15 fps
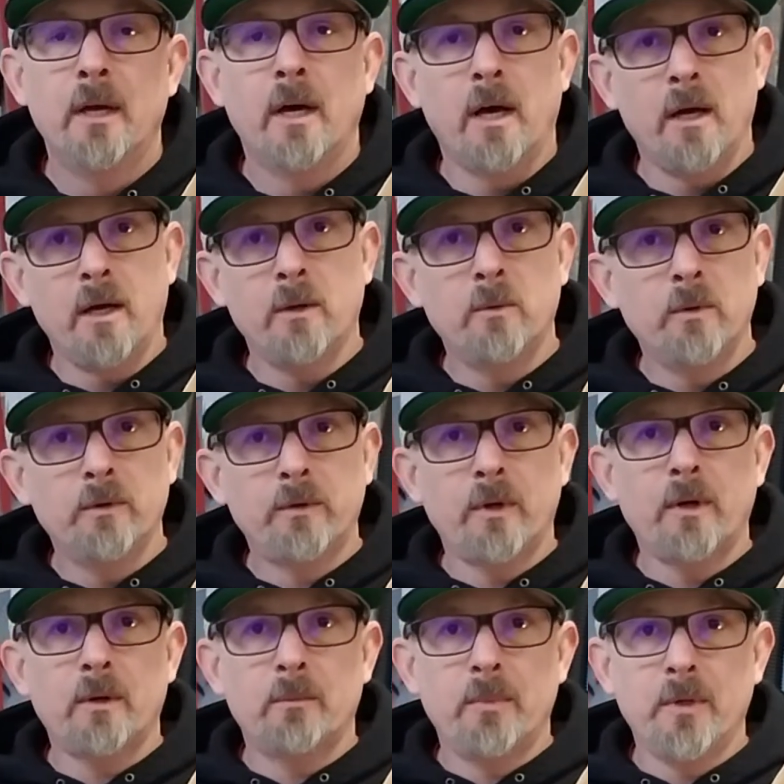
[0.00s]
I will
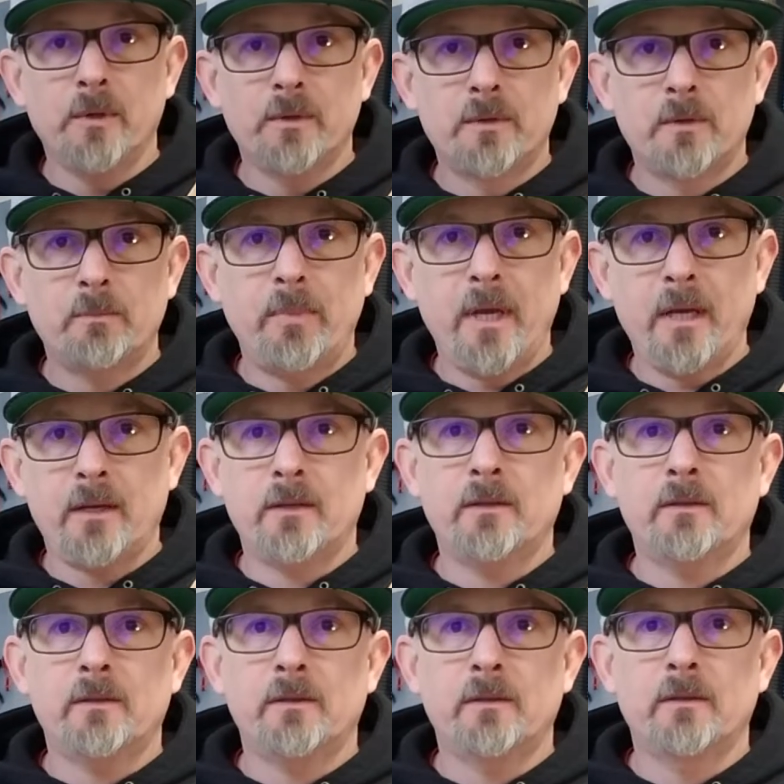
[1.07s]
talk build
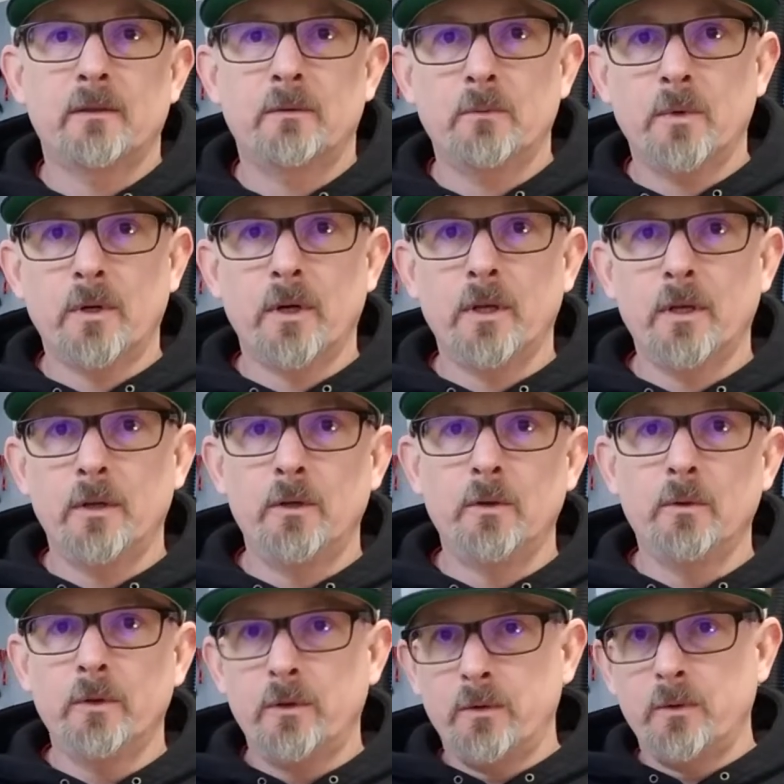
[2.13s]
specs. We're going to do
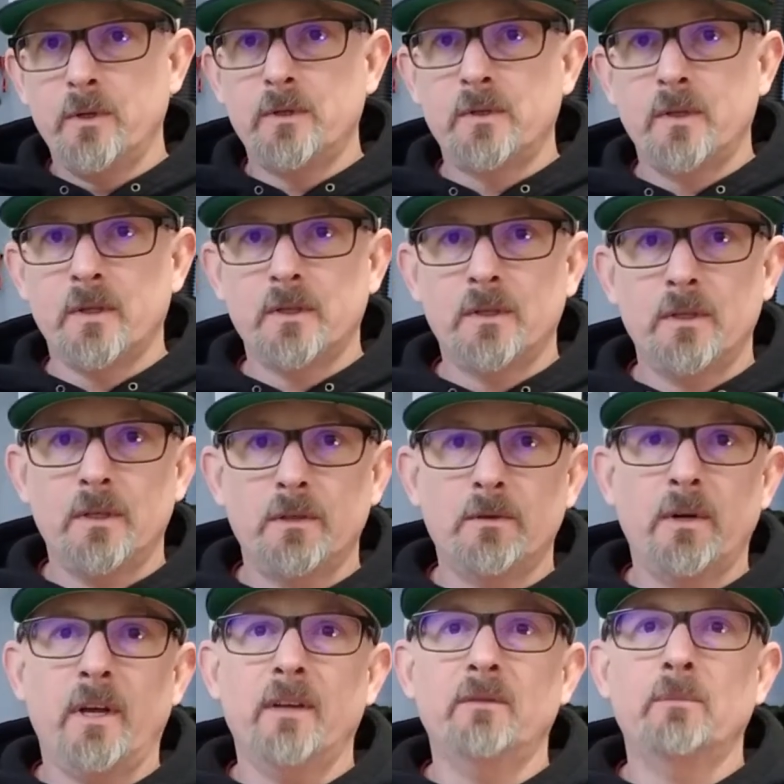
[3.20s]
a 360
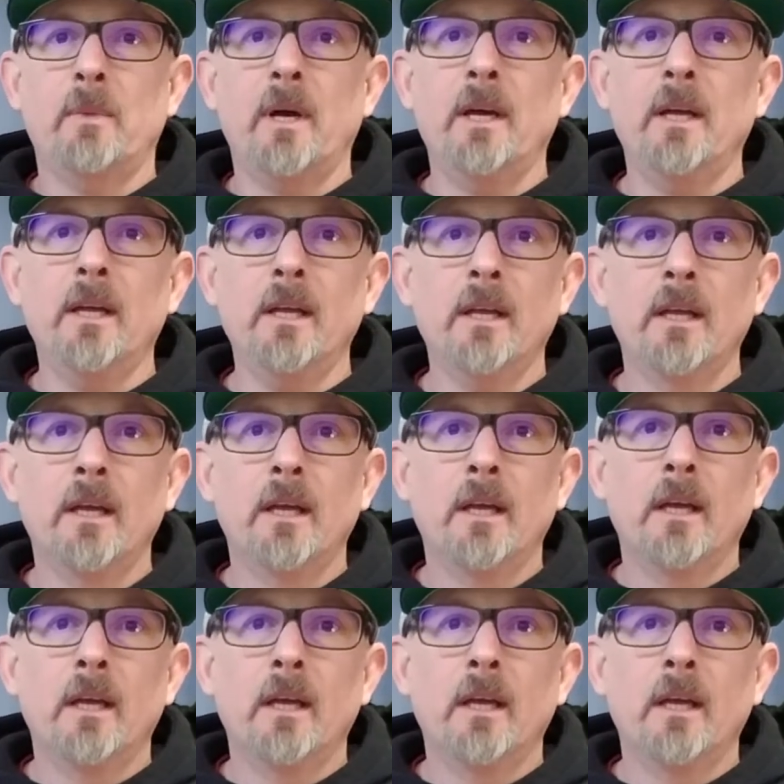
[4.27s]
drive-by.